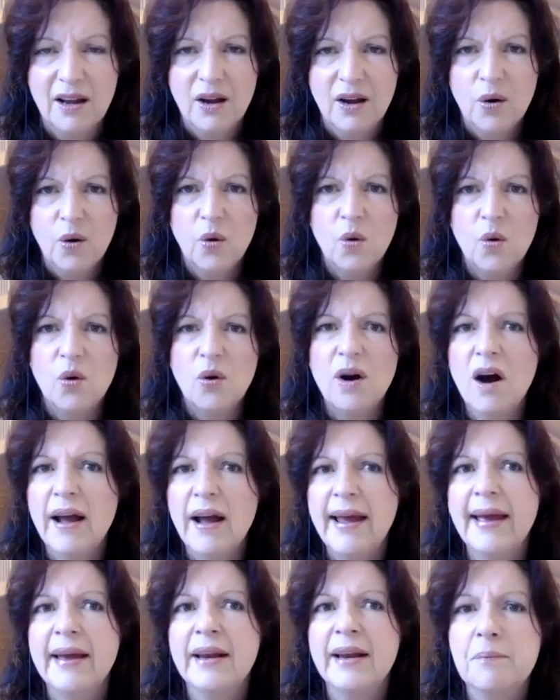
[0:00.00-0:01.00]
or I
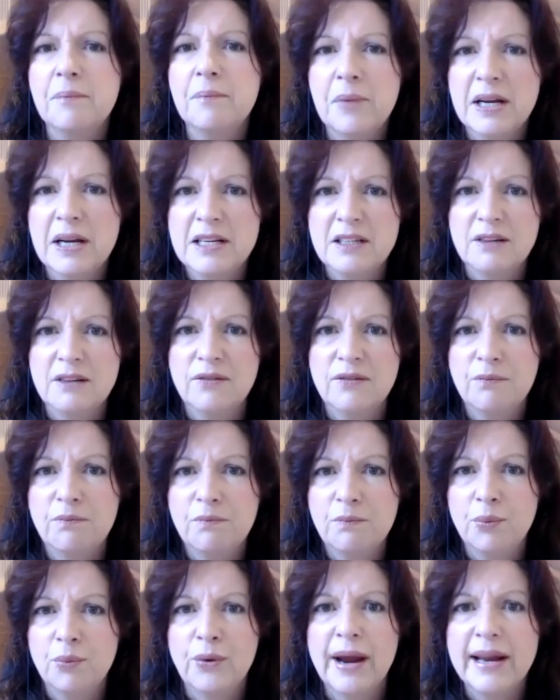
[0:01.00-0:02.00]
had a piece of
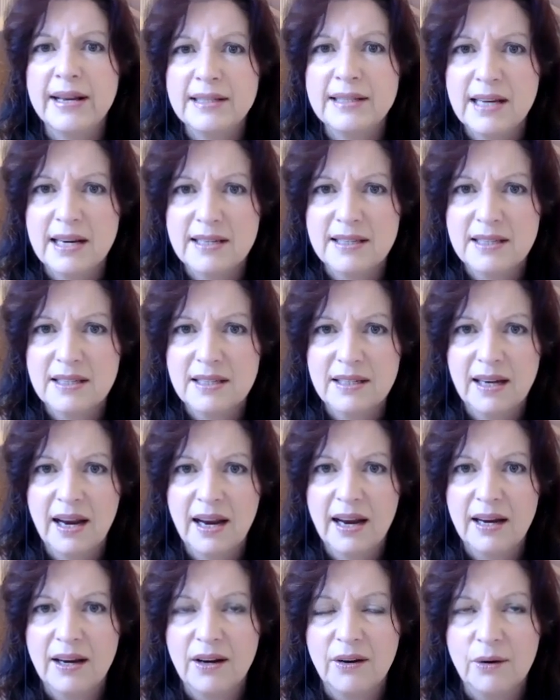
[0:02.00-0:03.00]
bread
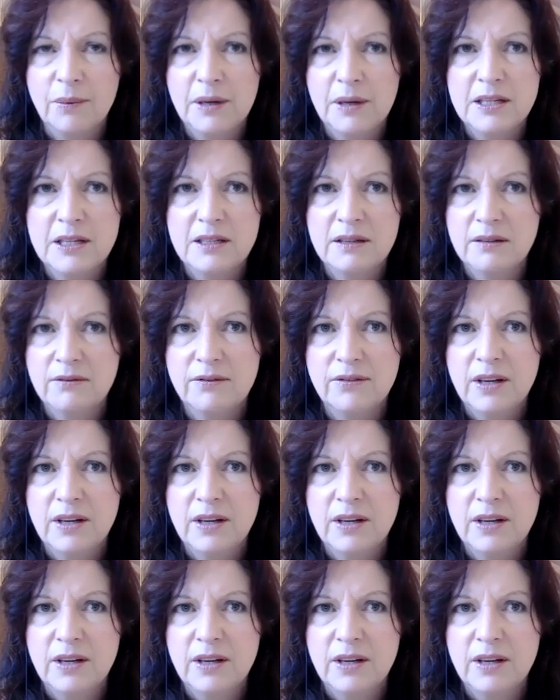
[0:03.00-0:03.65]
yesterday, you know, a piece of